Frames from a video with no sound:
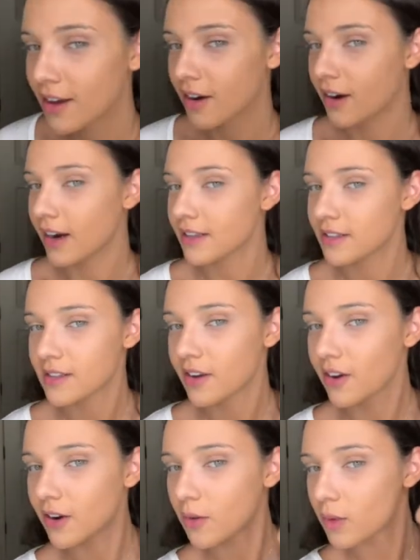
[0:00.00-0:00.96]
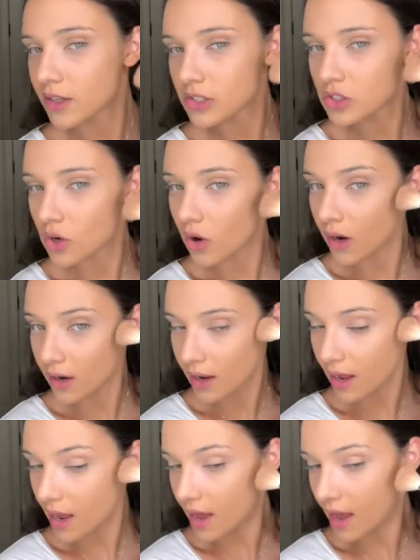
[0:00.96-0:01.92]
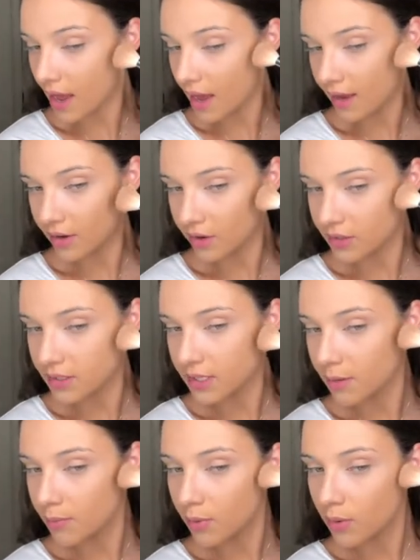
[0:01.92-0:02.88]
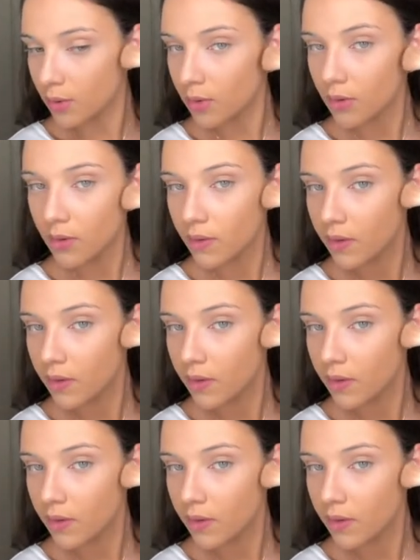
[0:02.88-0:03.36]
Alright, so you're going to want to start at your temple